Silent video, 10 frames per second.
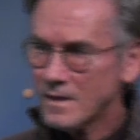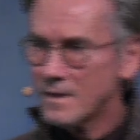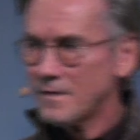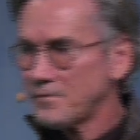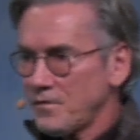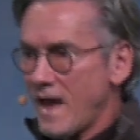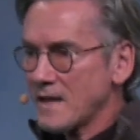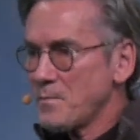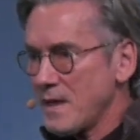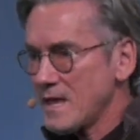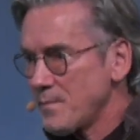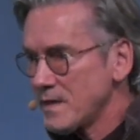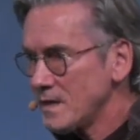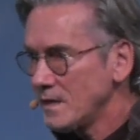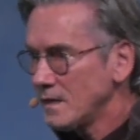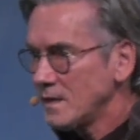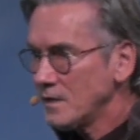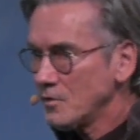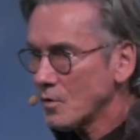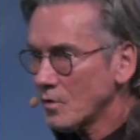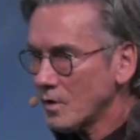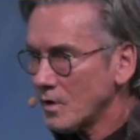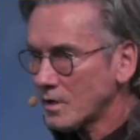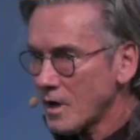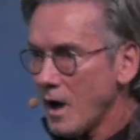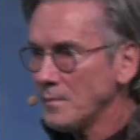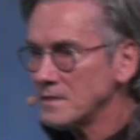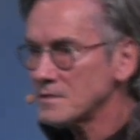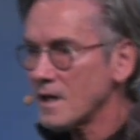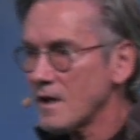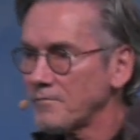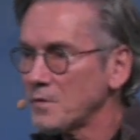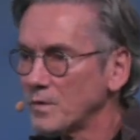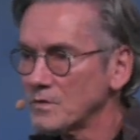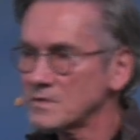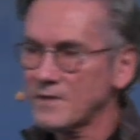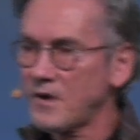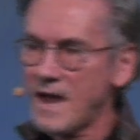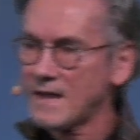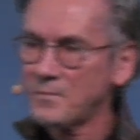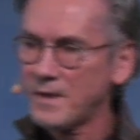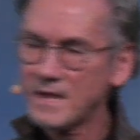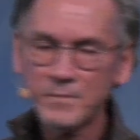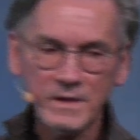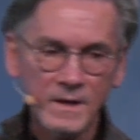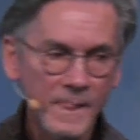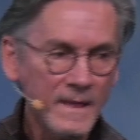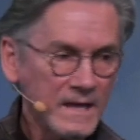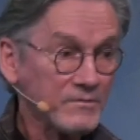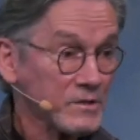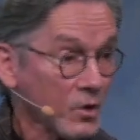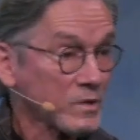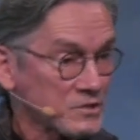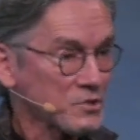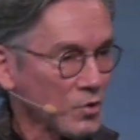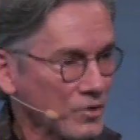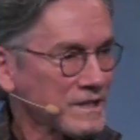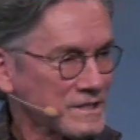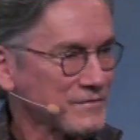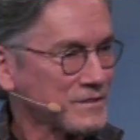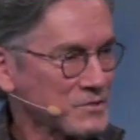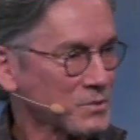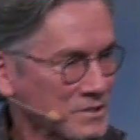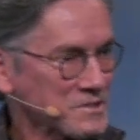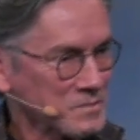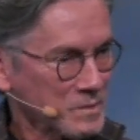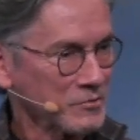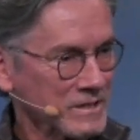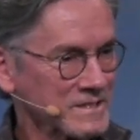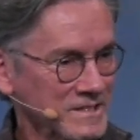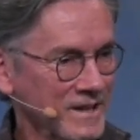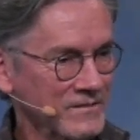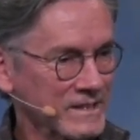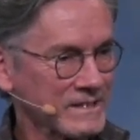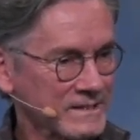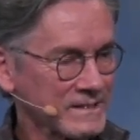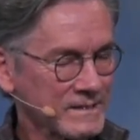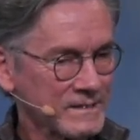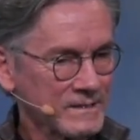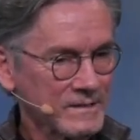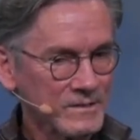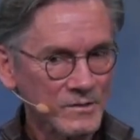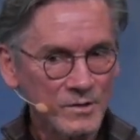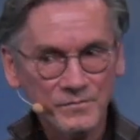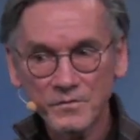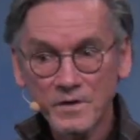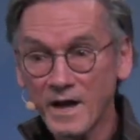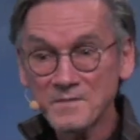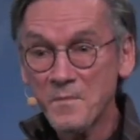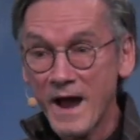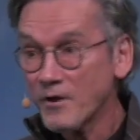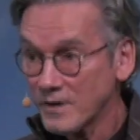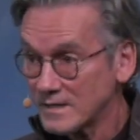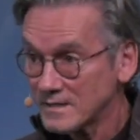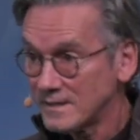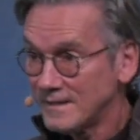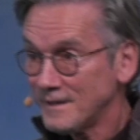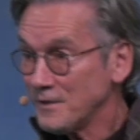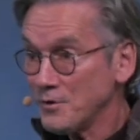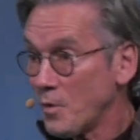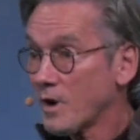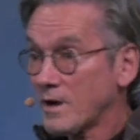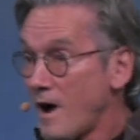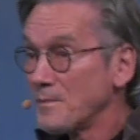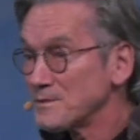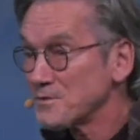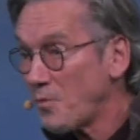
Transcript: If you've had a baby, you're common to everyone who's ever had a baby, even though it's your individual experience of it. If you've gotten married, you are common to